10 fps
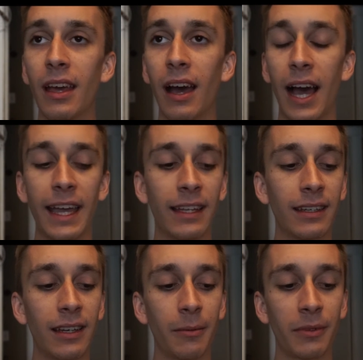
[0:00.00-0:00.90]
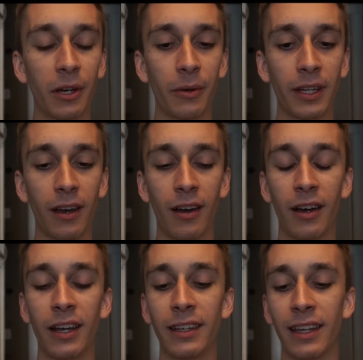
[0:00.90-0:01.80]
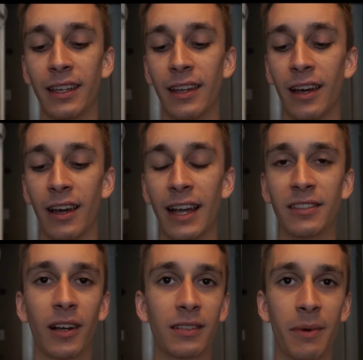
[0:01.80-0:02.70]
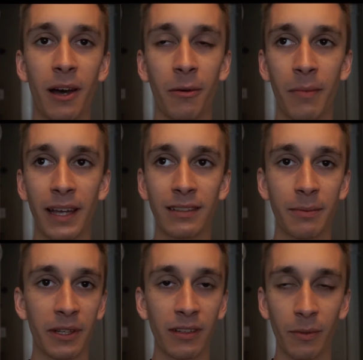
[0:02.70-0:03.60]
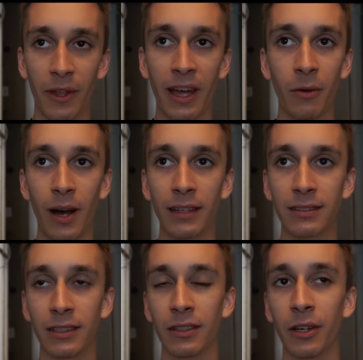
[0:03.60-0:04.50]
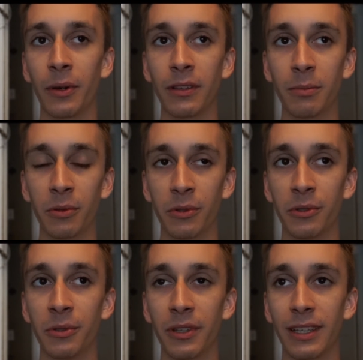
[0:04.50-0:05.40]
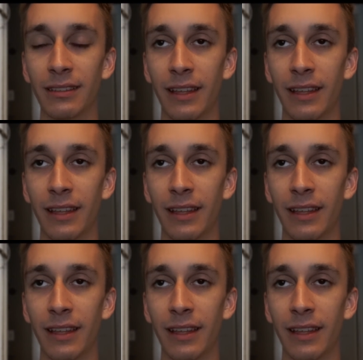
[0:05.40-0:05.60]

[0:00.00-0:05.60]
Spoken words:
I ended up going on, and I talked about my experience with ayahuasca and going to Peru this